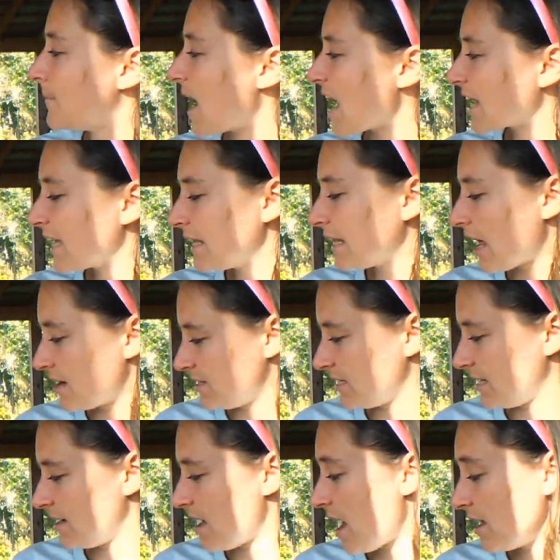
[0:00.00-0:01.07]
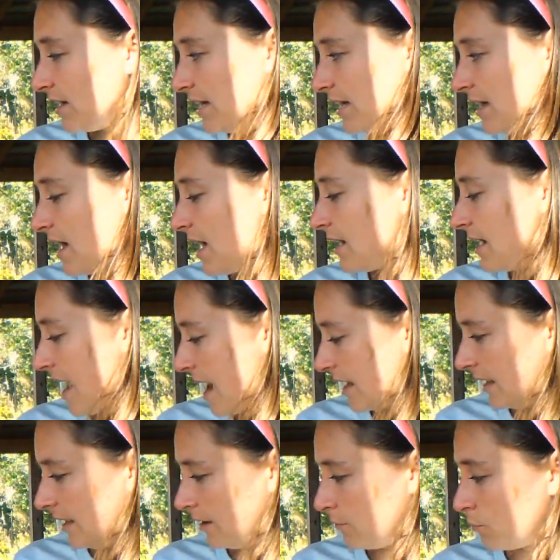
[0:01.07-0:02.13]
Back in London, Anita and
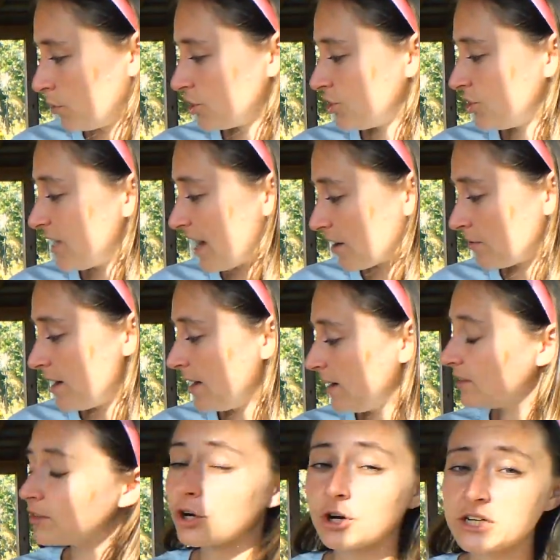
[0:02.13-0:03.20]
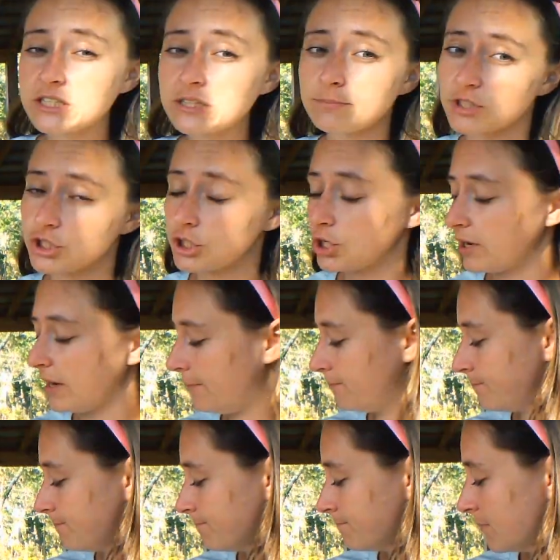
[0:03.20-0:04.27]
Nanny were decorating the Christmas tree.
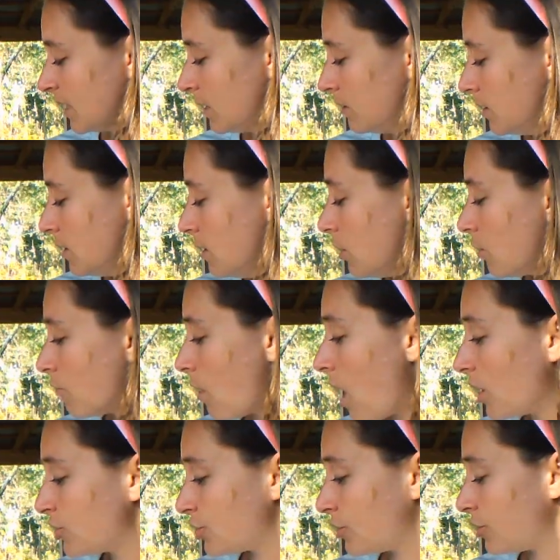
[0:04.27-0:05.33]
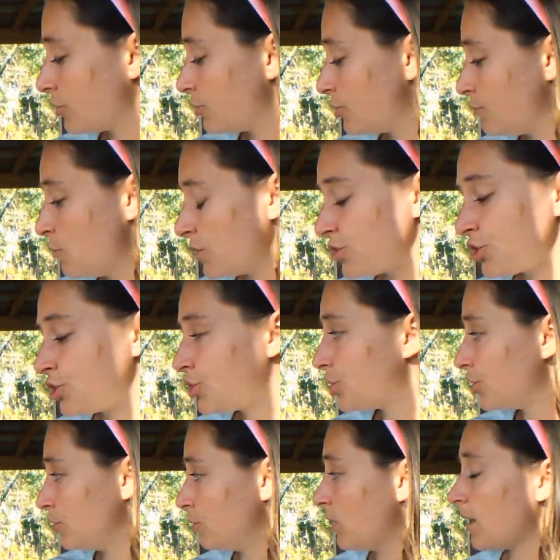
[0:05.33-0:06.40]
Roger was
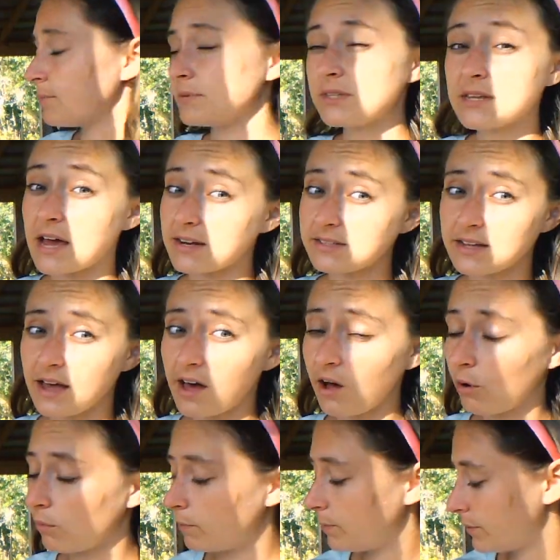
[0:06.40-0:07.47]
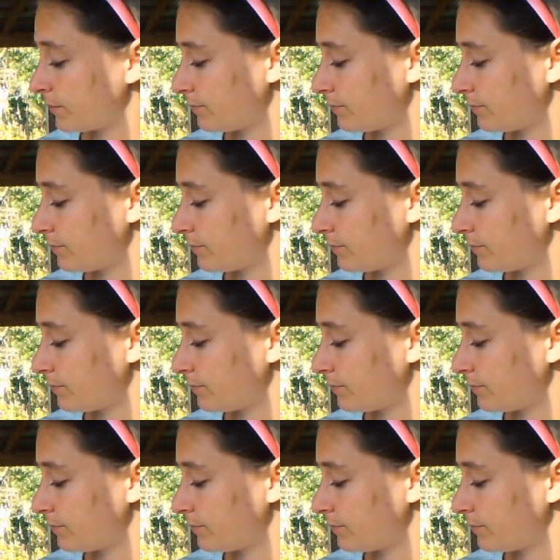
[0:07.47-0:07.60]
too upset to help.